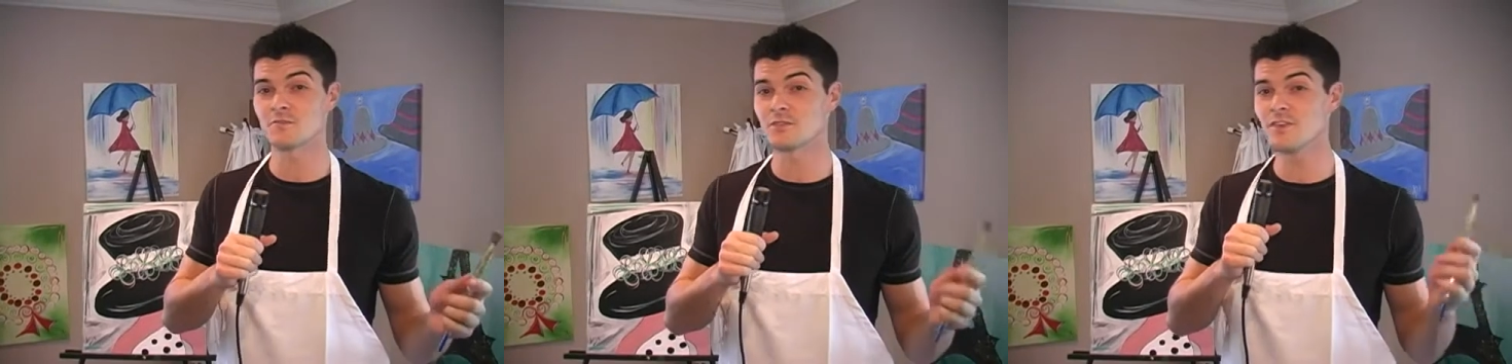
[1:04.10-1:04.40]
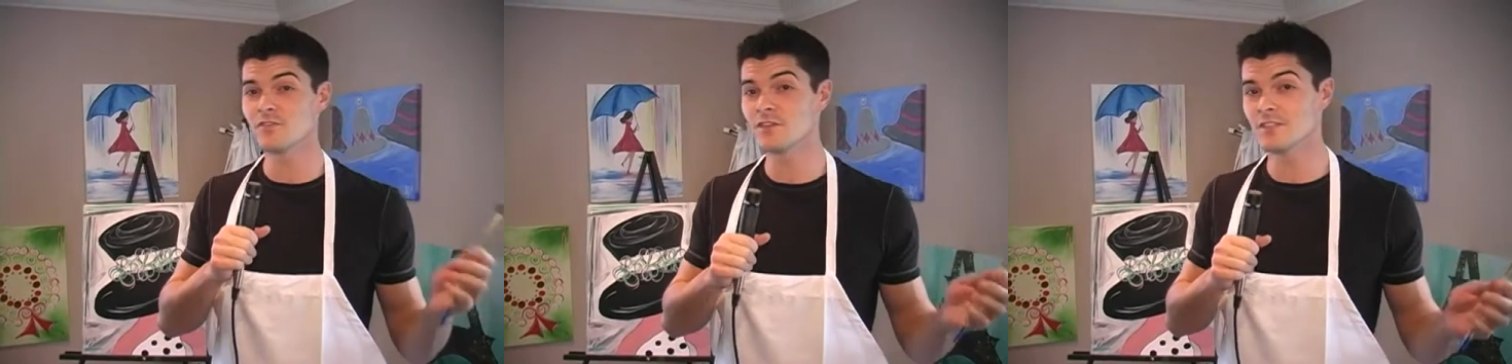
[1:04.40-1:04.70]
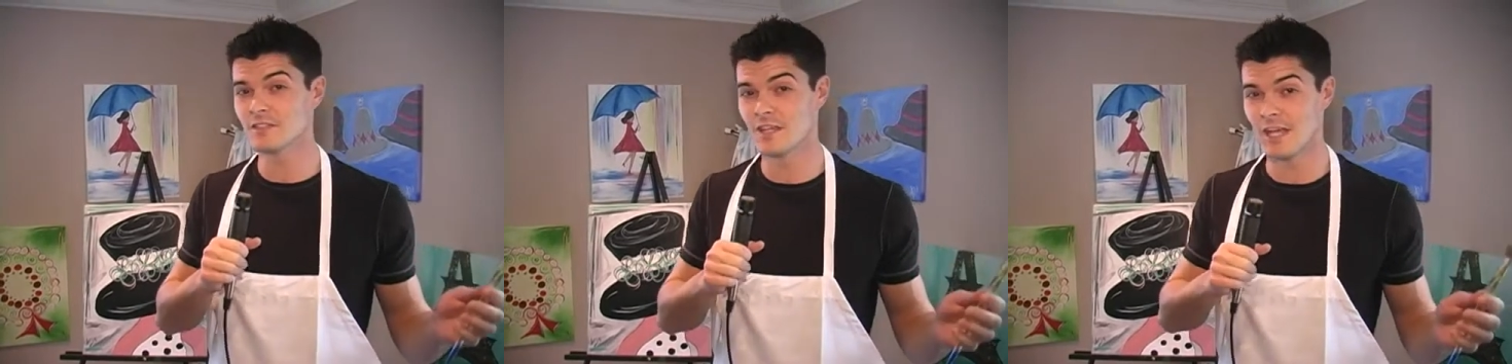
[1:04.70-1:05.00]
specifically
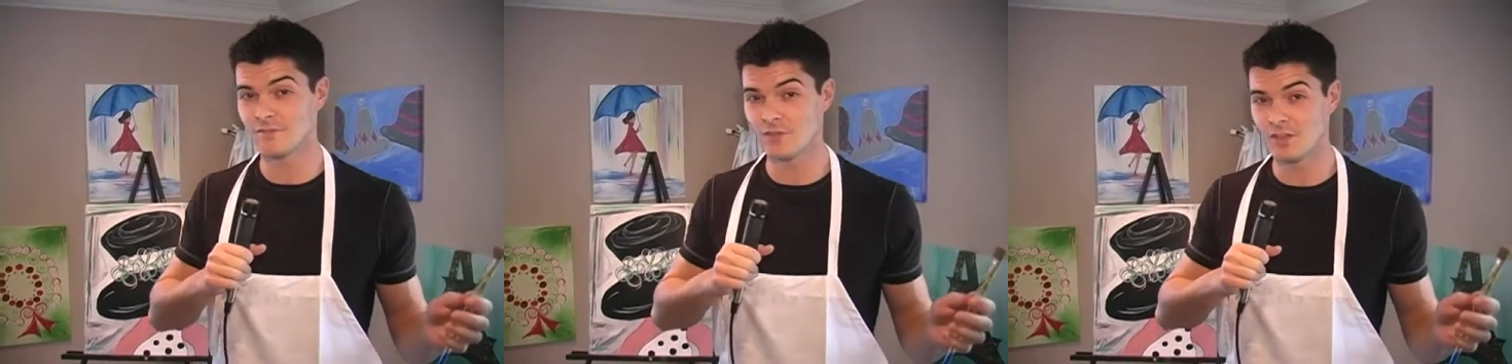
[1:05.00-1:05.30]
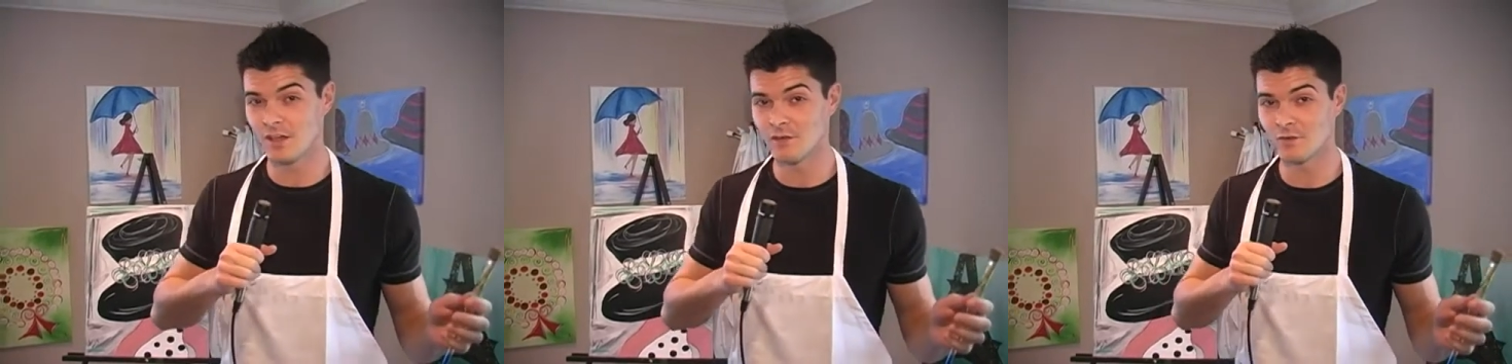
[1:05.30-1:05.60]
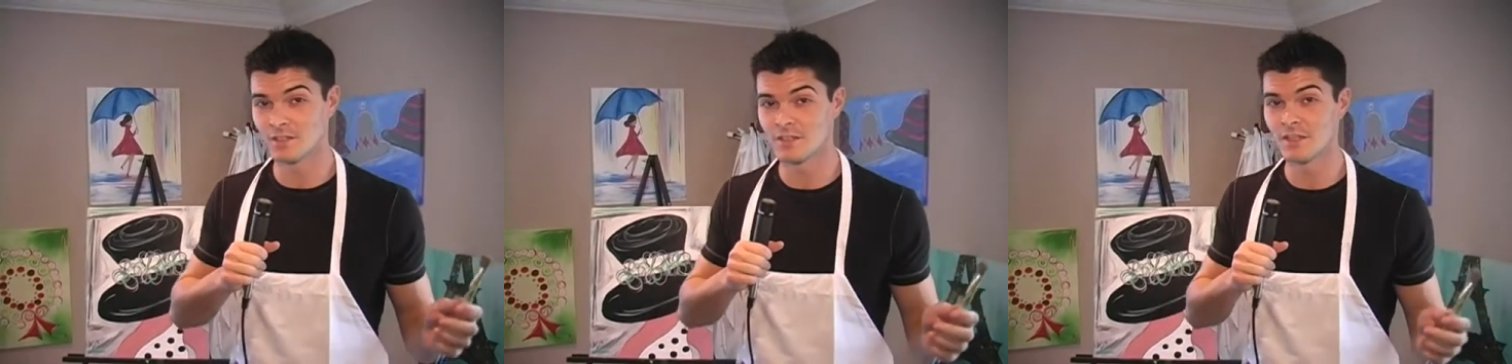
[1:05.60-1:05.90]
designed for the young
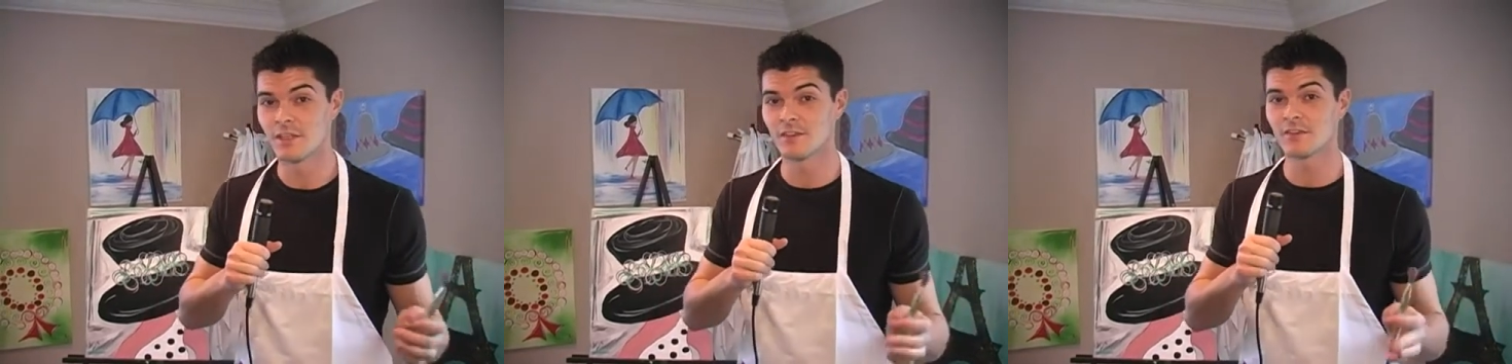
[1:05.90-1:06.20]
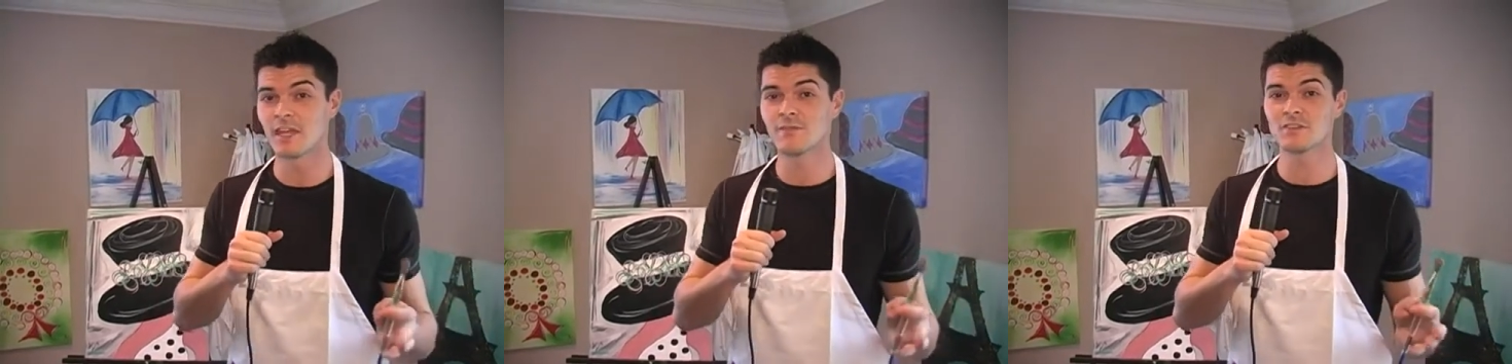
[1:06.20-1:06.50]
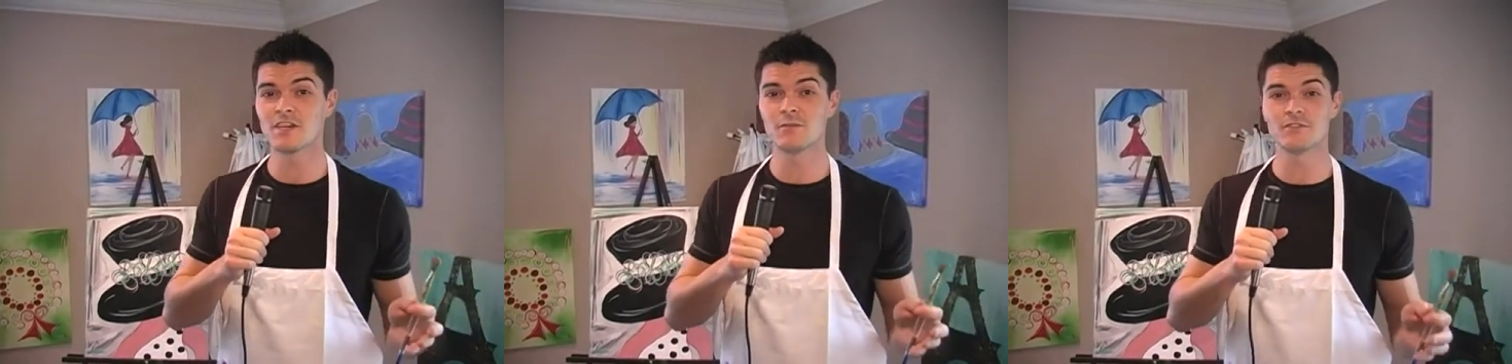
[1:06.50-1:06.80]
ones. Their
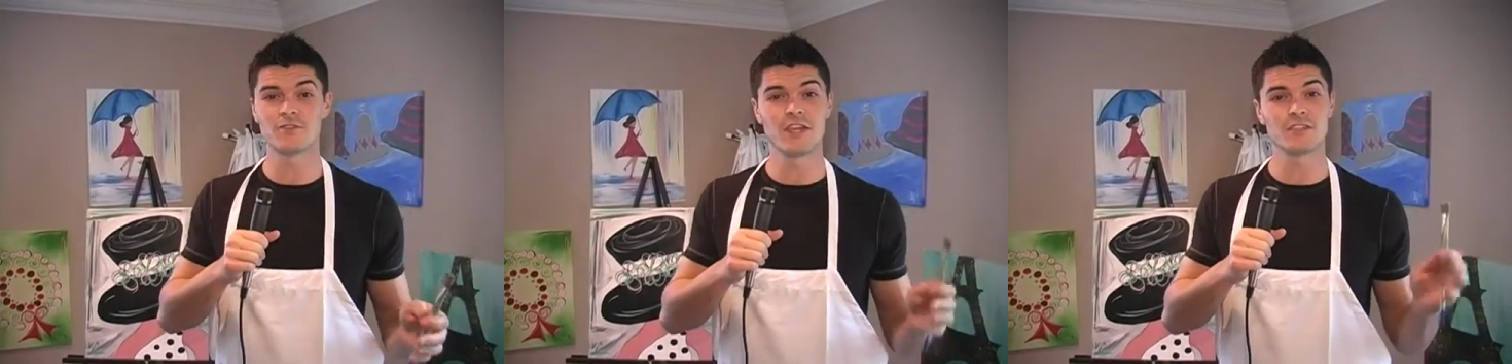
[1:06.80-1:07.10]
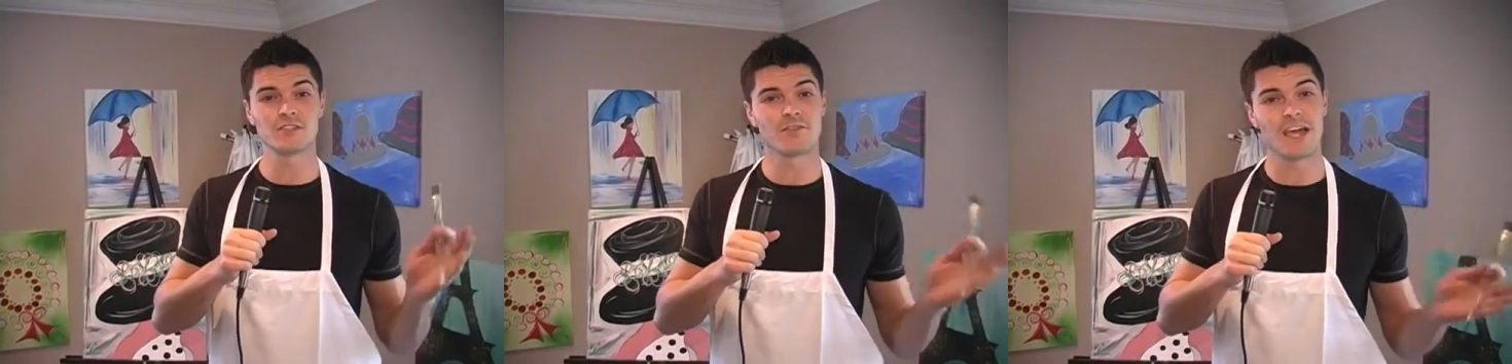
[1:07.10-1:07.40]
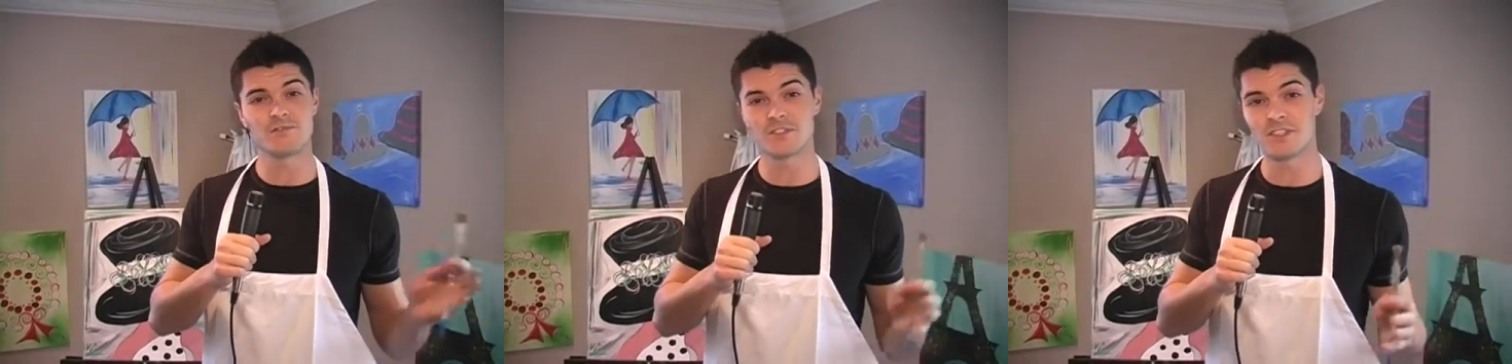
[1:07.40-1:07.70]
Canvas Club is for ages
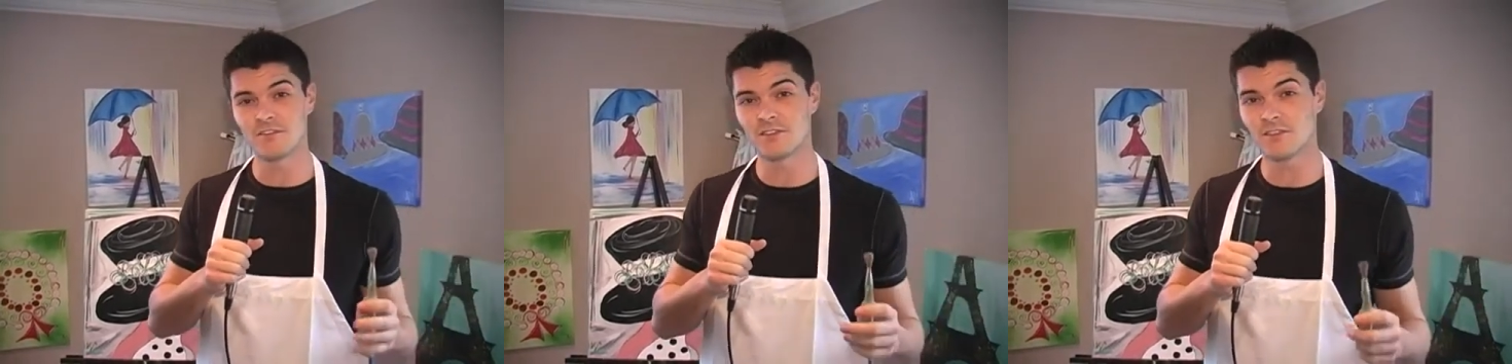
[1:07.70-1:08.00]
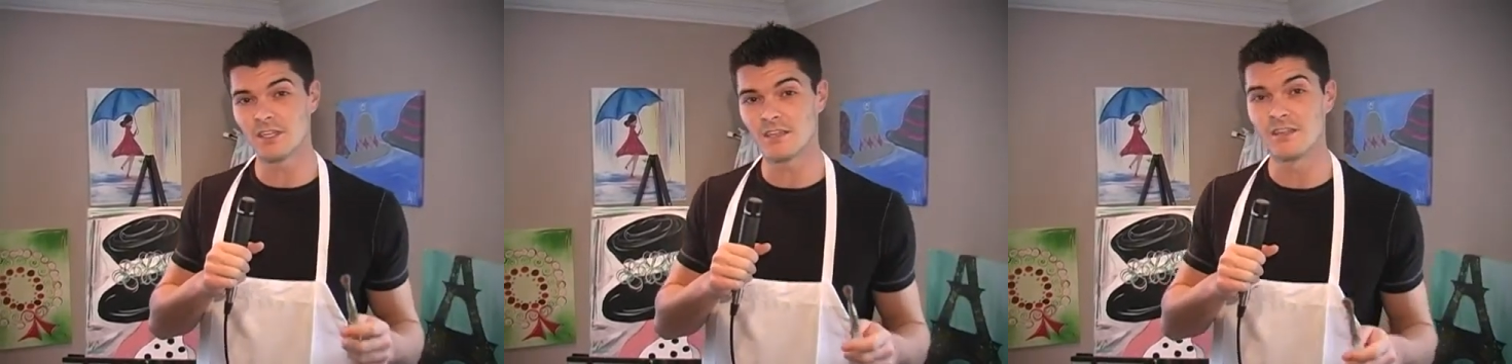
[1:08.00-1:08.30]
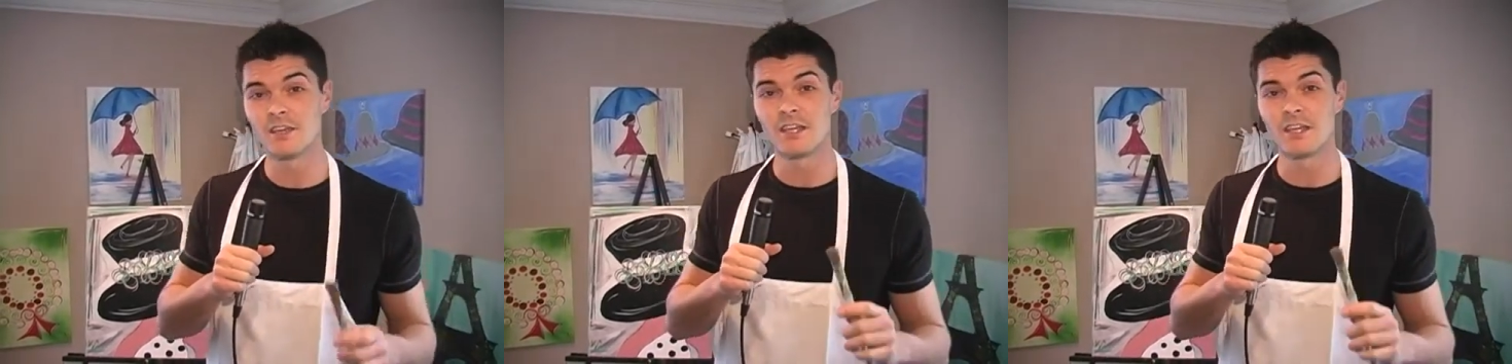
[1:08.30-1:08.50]
5 to 17.